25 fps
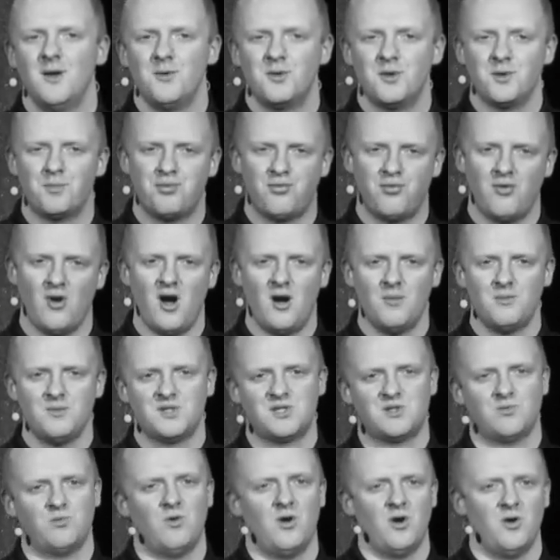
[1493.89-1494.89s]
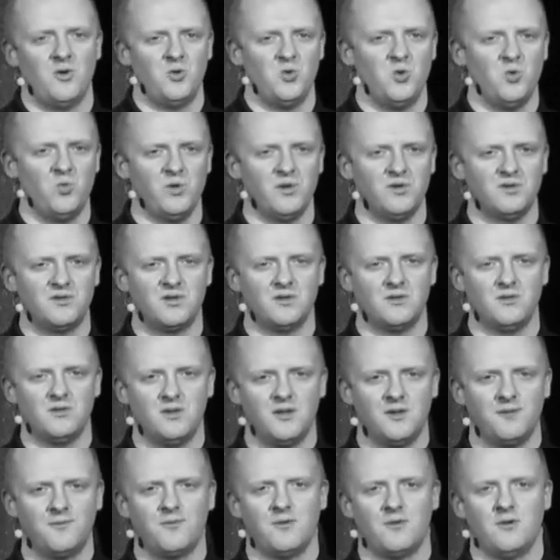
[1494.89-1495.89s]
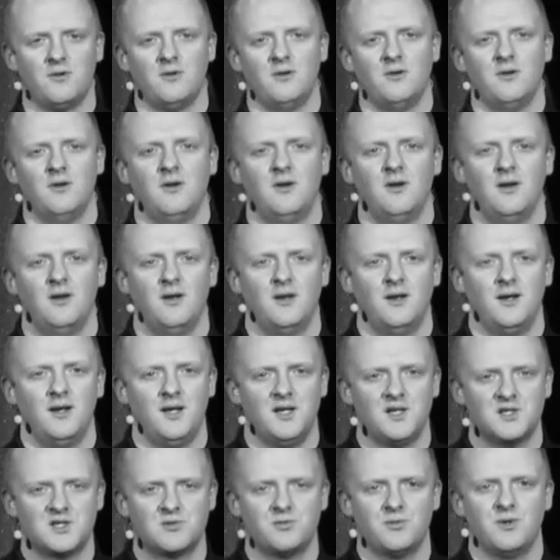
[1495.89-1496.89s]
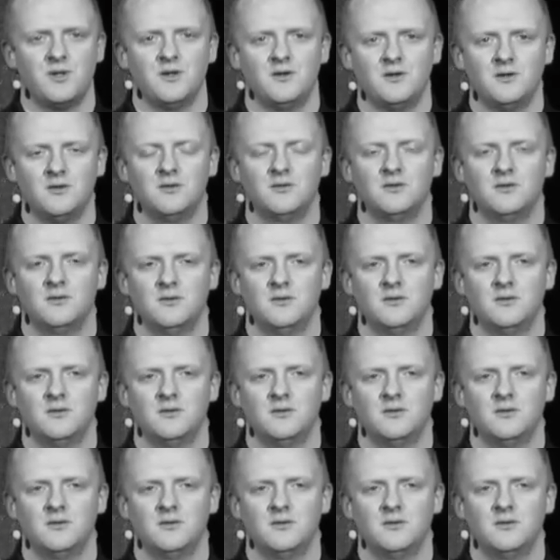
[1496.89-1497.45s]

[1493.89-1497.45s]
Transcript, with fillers: the promised one who will deliver Israel.